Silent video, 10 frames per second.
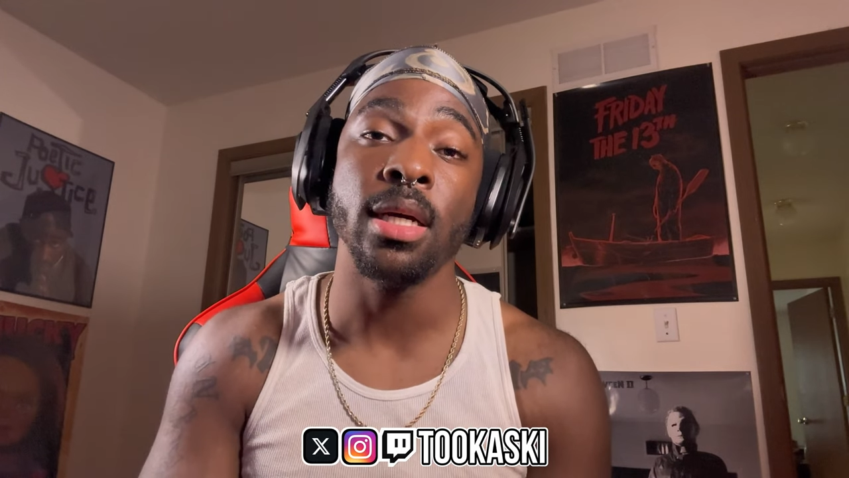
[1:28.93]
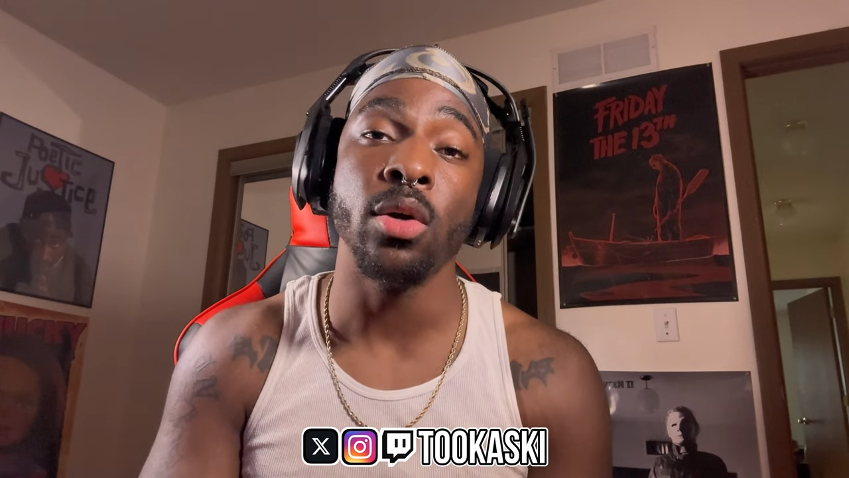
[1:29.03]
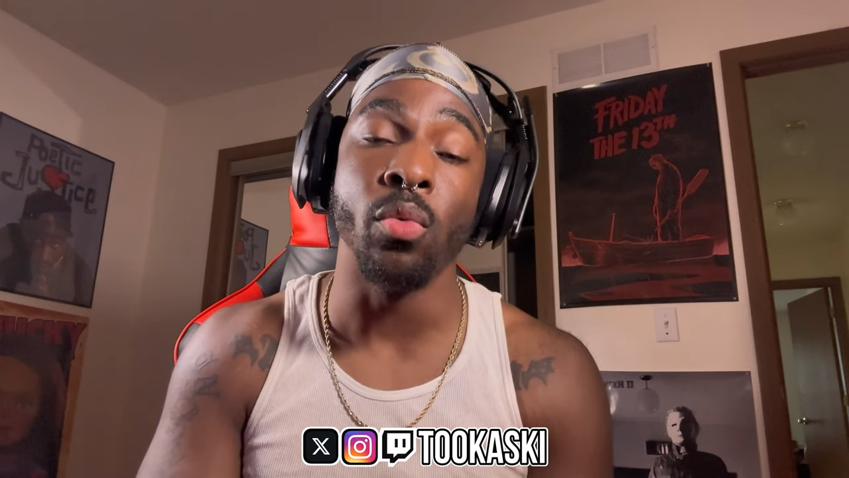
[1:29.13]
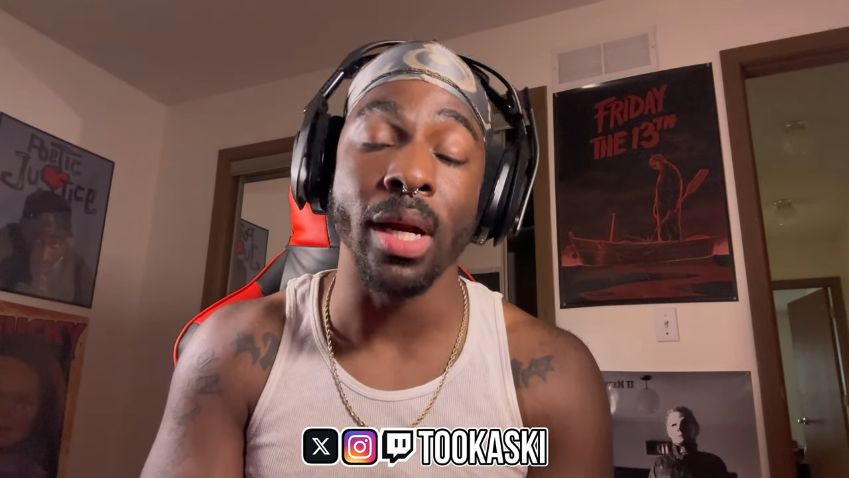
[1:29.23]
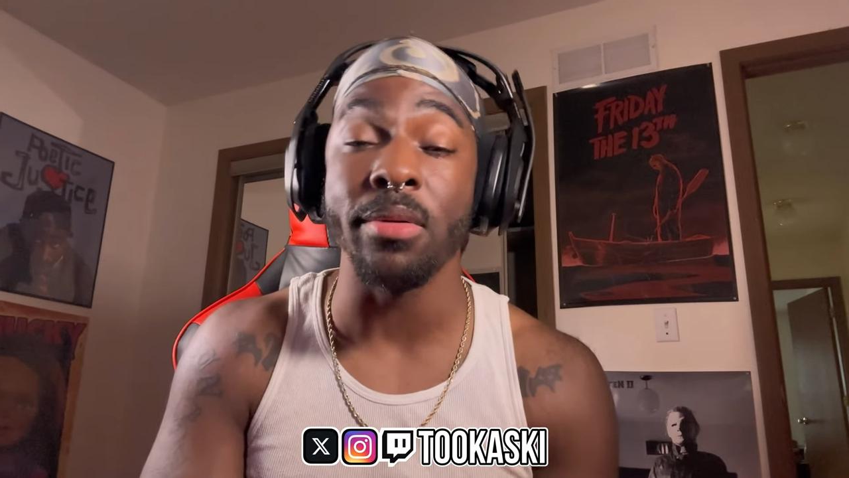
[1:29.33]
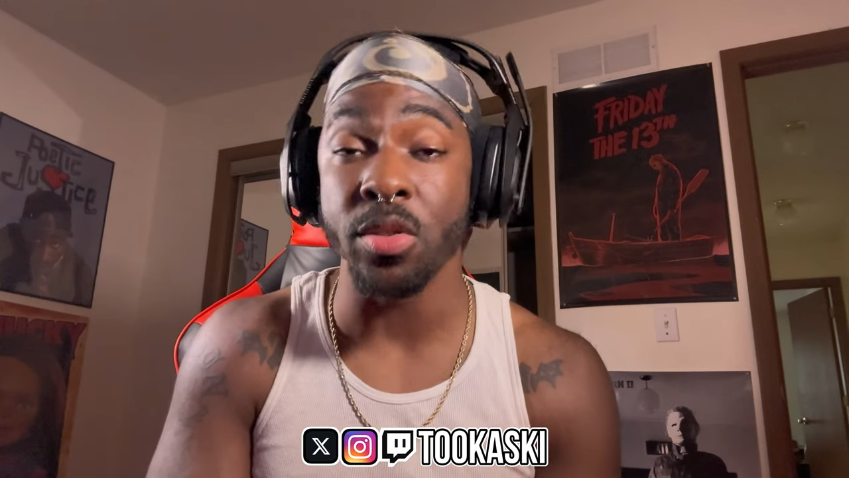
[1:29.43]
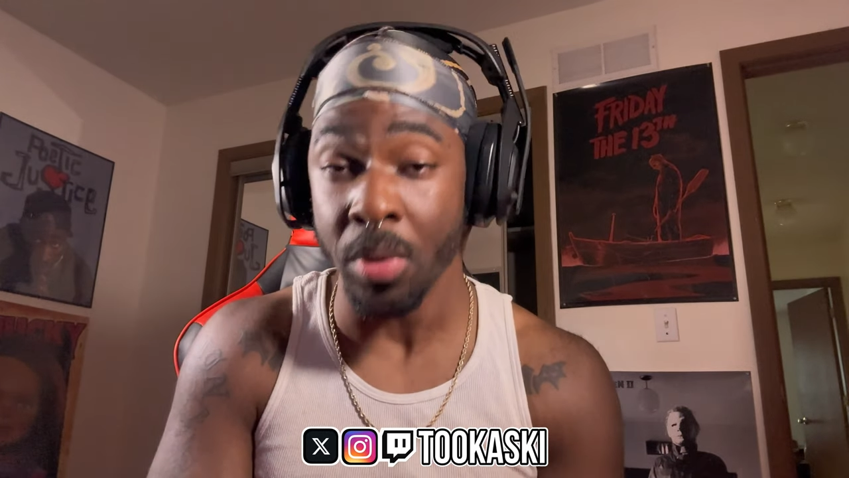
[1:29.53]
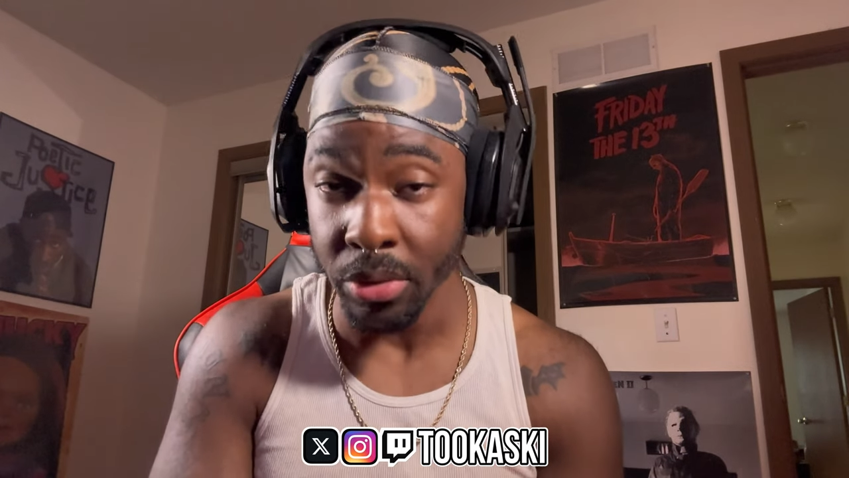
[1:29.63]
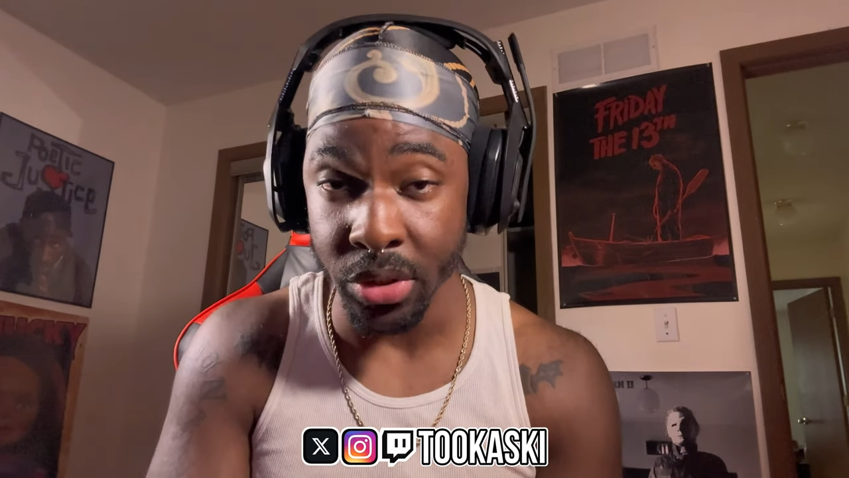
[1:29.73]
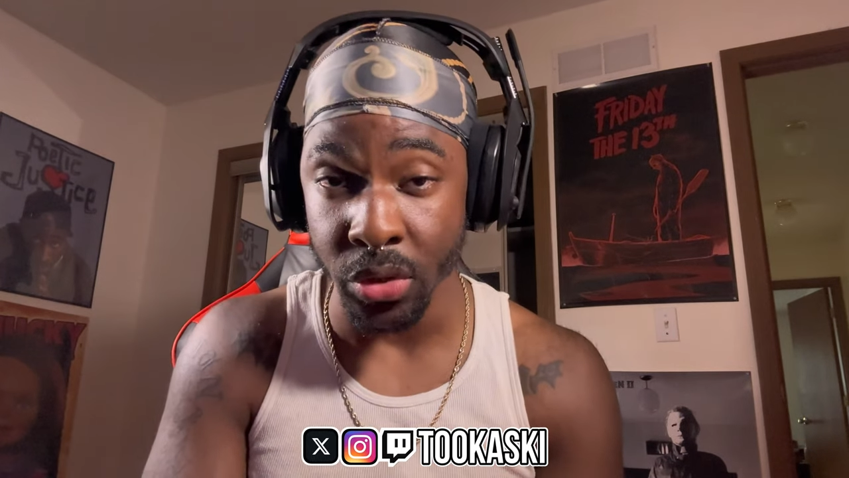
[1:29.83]
when I'm
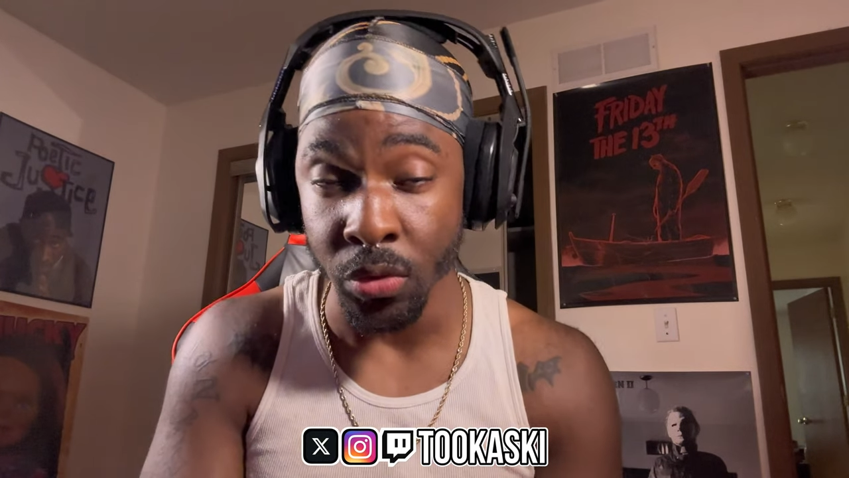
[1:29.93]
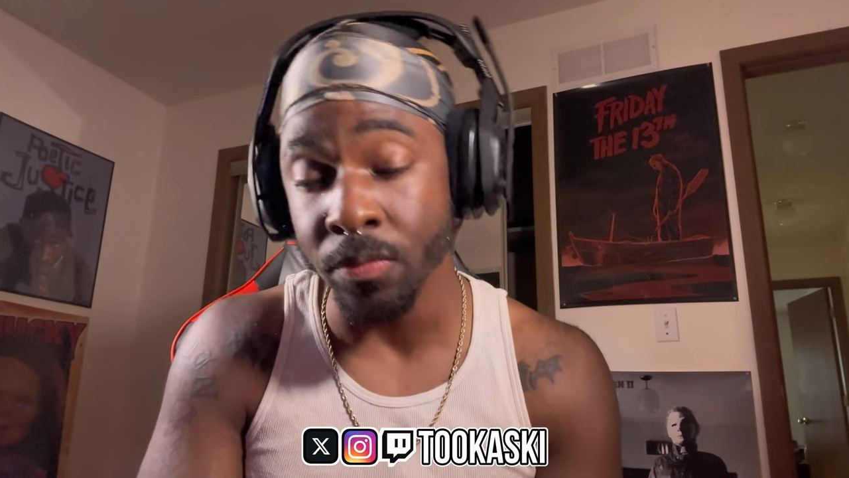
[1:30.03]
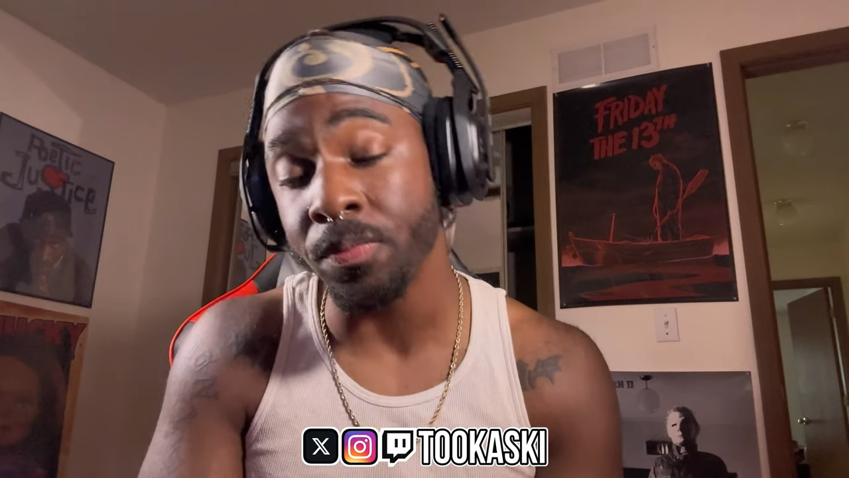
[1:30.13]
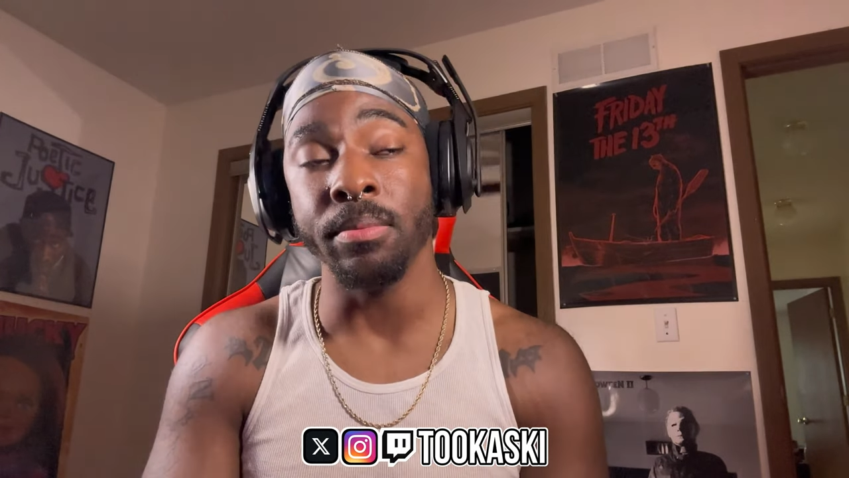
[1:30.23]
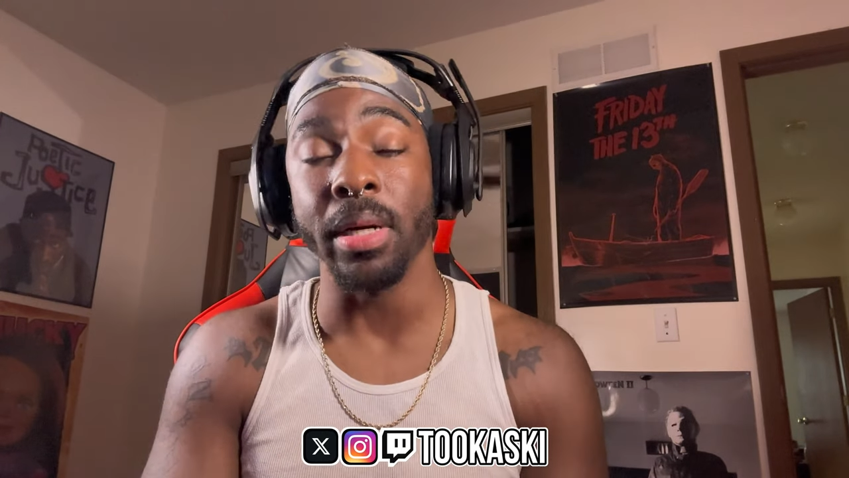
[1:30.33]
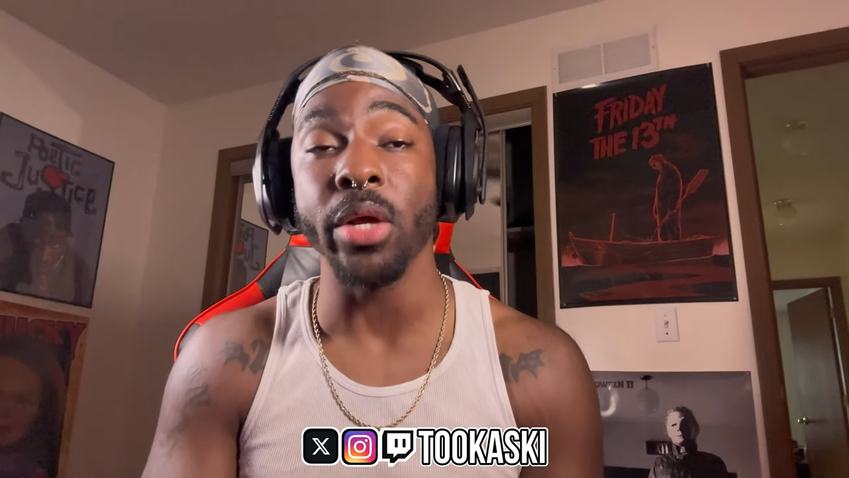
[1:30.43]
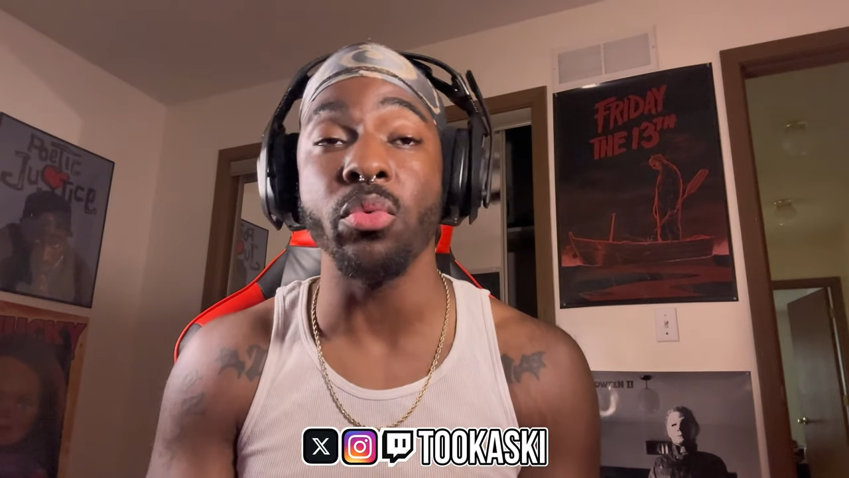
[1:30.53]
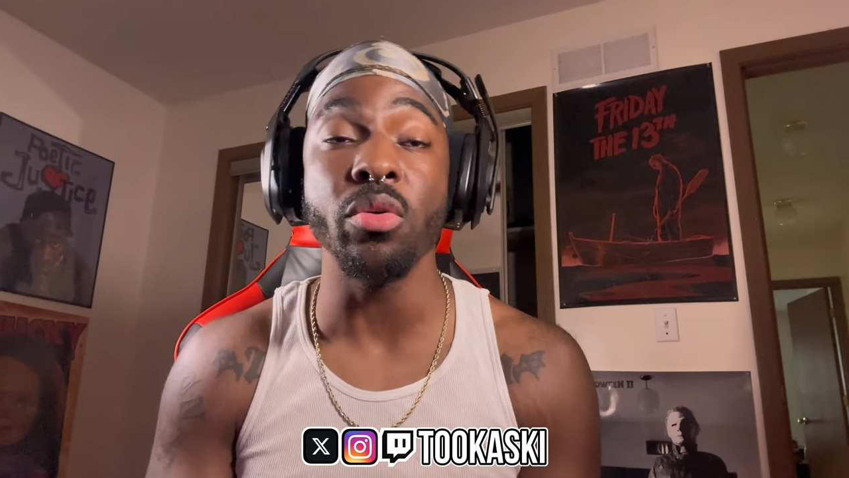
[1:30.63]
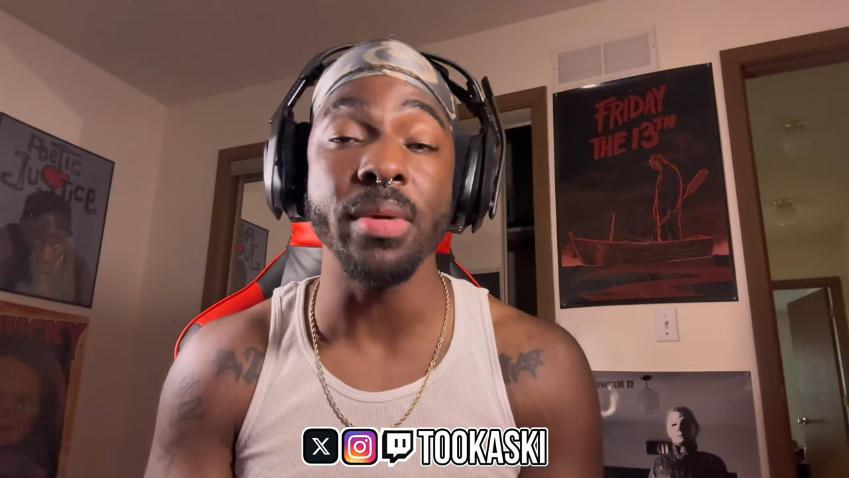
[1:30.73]
supposed to, but it will